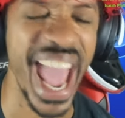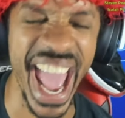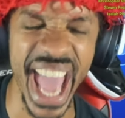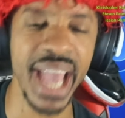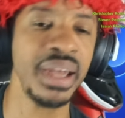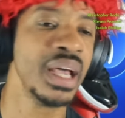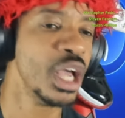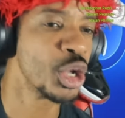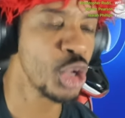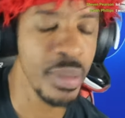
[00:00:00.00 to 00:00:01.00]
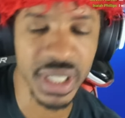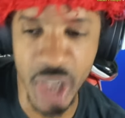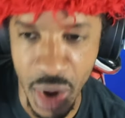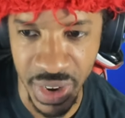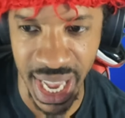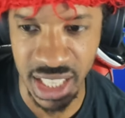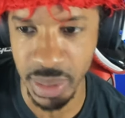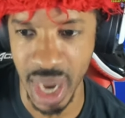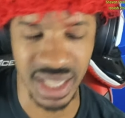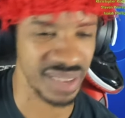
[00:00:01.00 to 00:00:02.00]
and Ubisoft and
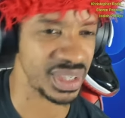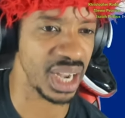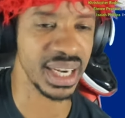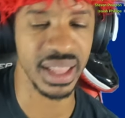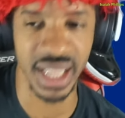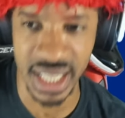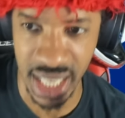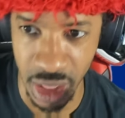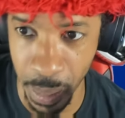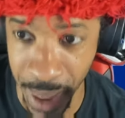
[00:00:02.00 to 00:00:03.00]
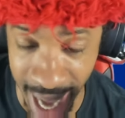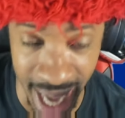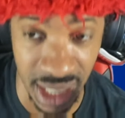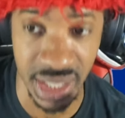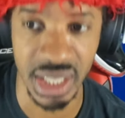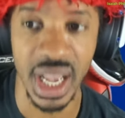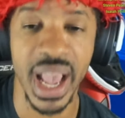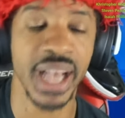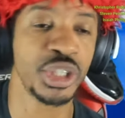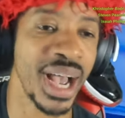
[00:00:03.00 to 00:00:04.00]
Xbox have done this in the past. And so